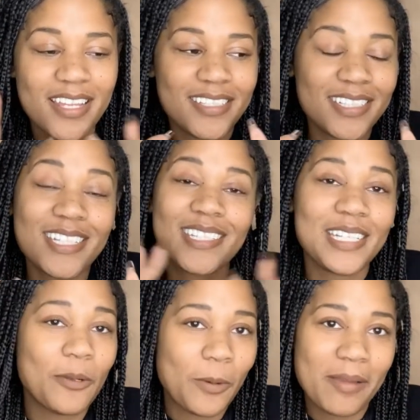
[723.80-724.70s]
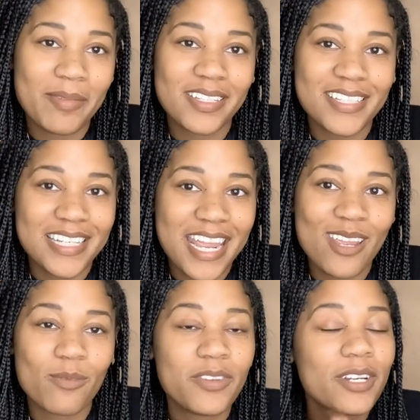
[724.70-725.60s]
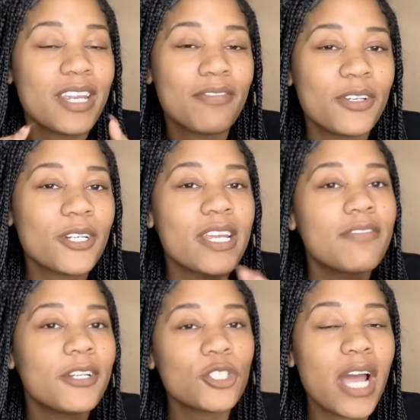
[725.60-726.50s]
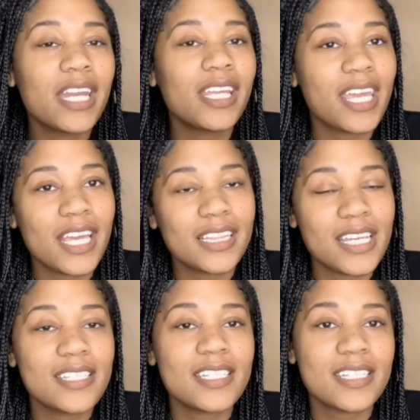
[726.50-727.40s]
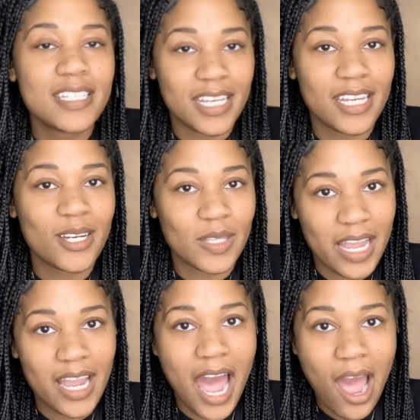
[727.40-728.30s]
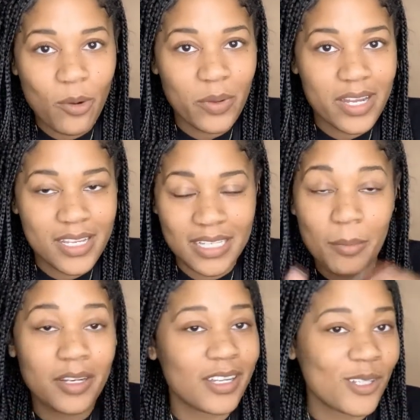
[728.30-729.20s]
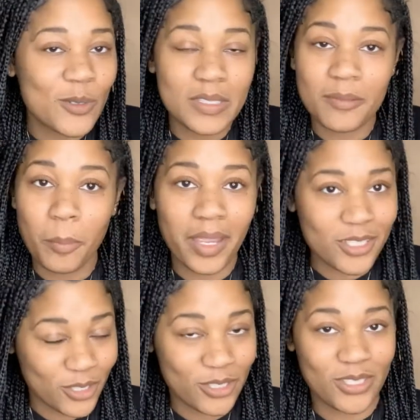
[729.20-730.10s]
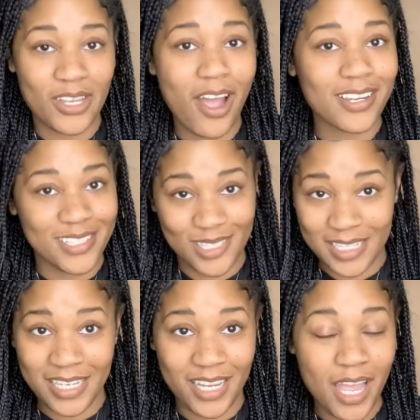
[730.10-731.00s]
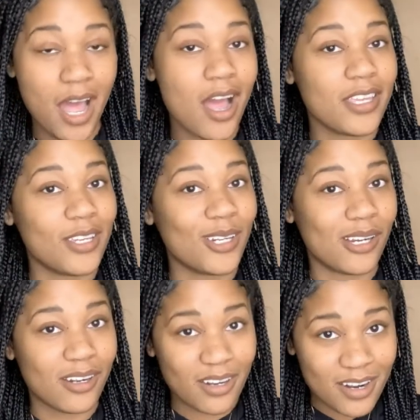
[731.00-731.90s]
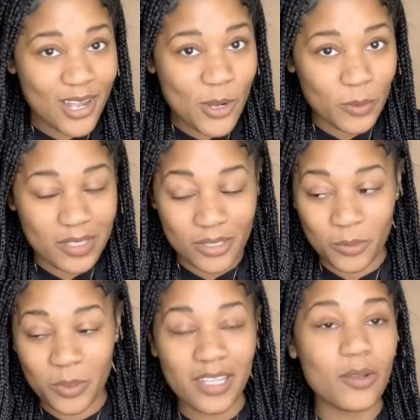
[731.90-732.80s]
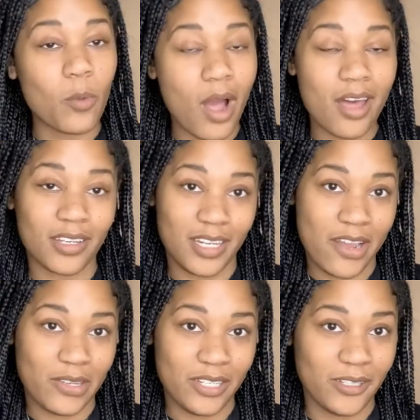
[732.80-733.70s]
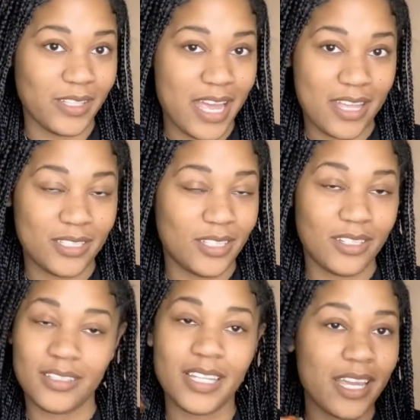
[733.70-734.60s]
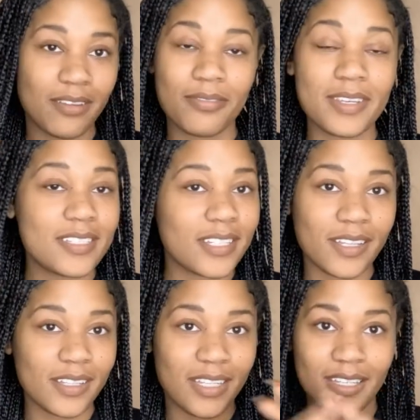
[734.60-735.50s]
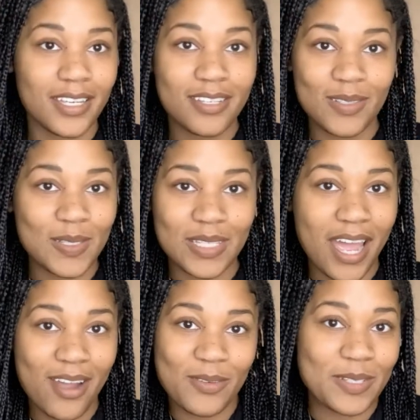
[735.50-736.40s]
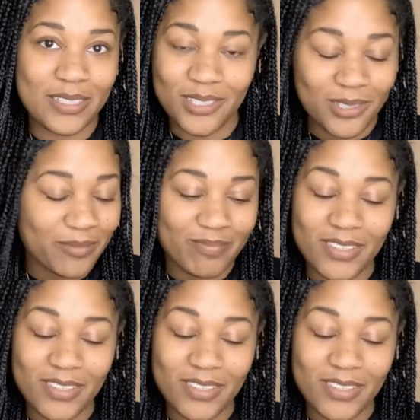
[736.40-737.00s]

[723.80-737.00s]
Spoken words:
Just eat 1 meal a day. If you're trying to kick things into gear like I was, I'm gonna include some pictures so y'all can see your girl was really wilding out here last year. Like physically, I was